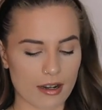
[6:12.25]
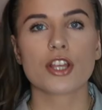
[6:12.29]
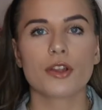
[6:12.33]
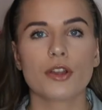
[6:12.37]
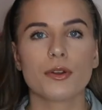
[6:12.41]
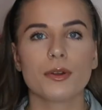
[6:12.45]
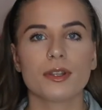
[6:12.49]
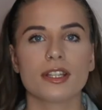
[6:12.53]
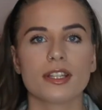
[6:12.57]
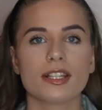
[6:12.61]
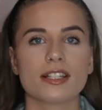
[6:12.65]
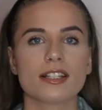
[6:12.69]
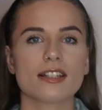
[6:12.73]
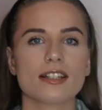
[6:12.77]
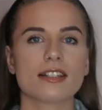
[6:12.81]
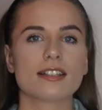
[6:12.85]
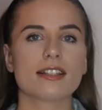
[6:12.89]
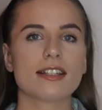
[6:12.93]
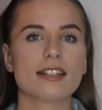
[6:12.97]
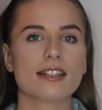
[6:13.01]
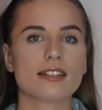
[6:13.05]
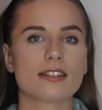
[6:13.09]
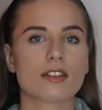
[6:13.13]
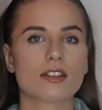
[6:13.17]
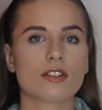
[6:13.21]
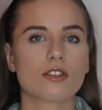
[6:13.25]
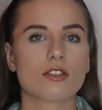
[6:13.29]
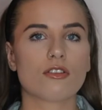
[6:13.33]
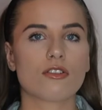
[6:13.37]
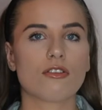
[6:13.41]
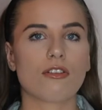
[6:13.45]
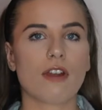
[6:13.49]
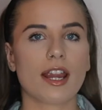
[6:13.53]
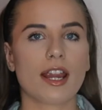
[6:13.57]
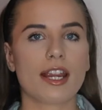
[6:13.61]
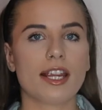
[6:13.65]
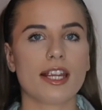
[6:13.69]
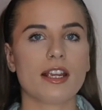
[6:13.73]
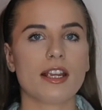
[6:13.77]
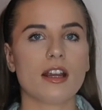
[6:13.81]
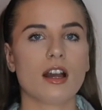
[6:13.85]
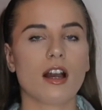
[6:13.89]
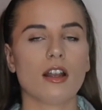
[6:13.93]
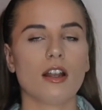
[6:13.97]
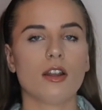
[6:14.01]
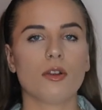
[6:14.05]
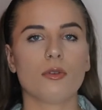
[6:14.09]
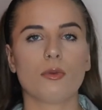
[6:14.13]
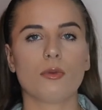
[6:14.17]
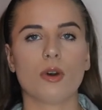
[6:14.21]
So this is this grey
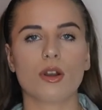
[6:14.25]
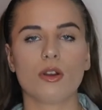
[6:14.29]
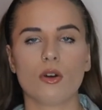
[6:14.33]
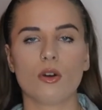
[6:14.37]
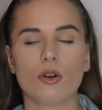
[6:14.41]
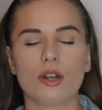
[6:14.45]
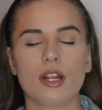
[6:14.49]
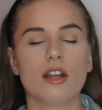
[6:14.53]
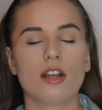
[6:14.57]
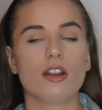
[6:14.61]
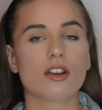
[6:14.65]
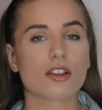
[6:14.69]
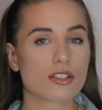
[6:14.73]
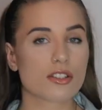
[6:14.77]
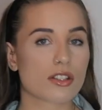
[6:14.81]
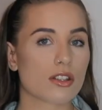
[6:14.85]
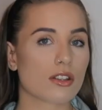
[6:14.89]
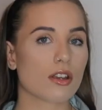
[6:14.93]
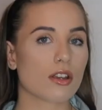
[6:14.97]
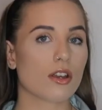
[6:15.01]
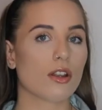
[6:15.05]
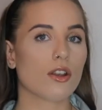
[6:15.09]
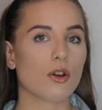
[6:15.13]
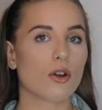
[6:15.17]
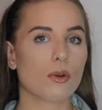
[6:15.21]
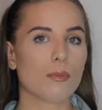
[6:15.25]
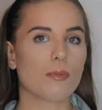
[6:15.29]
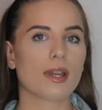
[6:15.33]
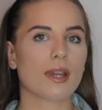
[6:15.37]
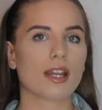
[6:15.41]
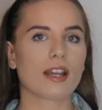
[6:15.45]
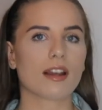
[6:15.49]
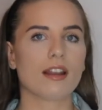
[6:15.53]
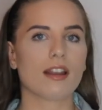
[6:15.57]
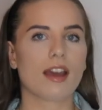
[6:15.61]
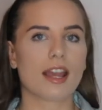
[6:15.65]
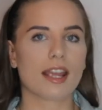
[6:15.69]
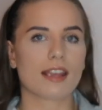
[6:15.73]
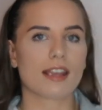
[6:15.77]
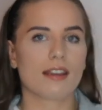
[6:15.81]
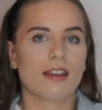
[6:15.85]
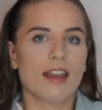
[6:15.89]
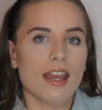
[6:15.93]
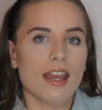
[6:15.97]
coloured one on. It looks a lot bigger like